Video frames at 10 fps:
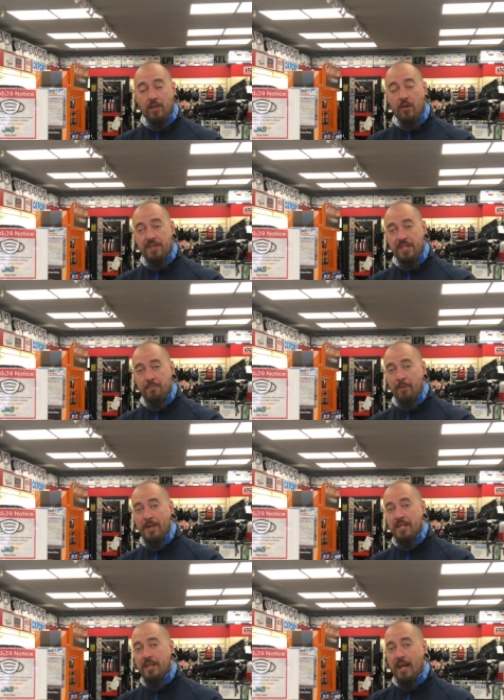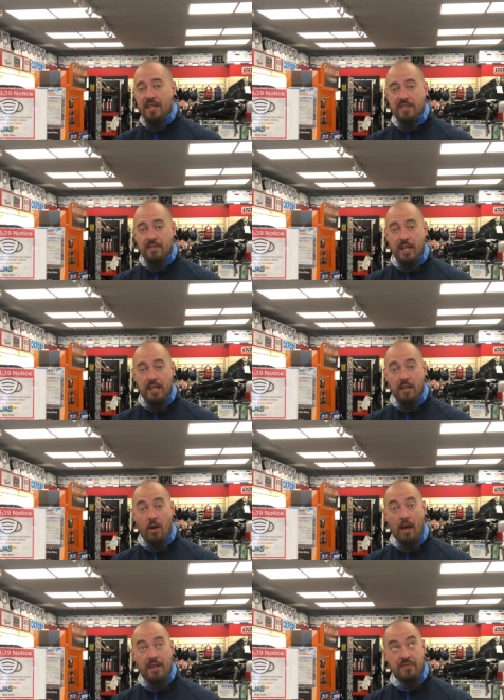got this implemented as of the
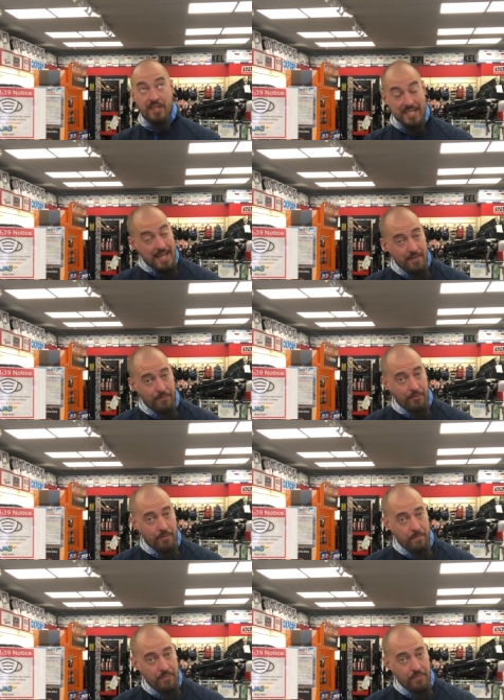10th,